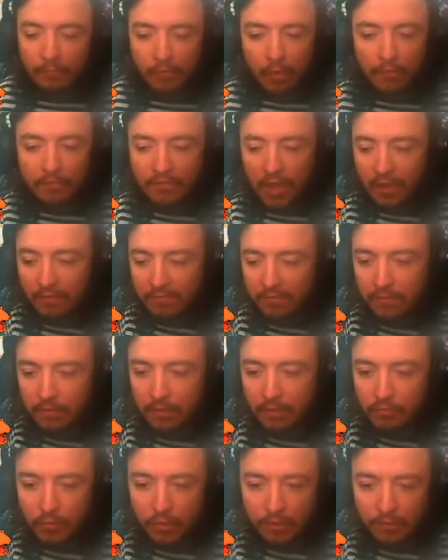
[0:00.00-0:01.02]
some sort of
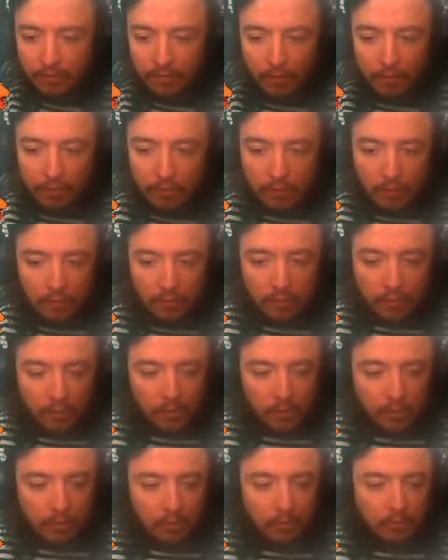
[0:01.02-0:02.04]
Destiny drinks on there.
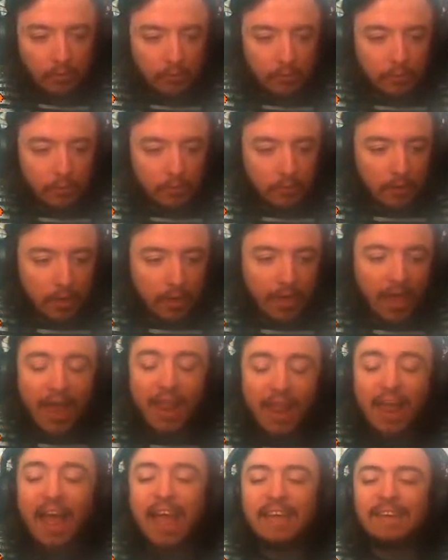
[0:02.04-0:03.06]
And
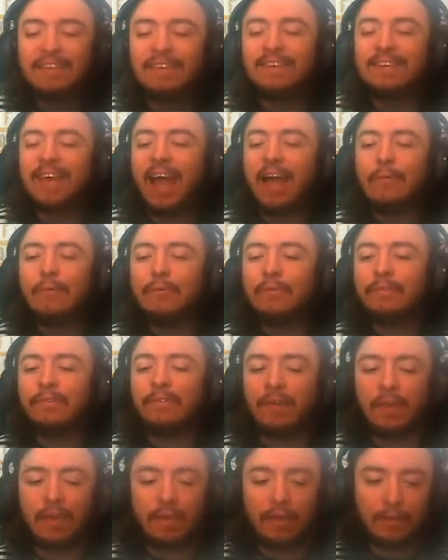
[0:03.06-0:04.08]
I can
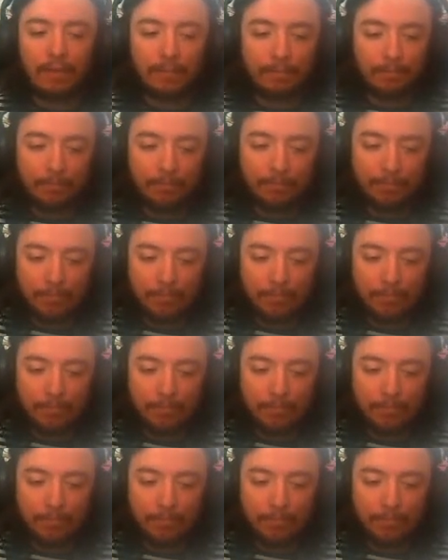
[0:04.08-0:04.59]
guarantee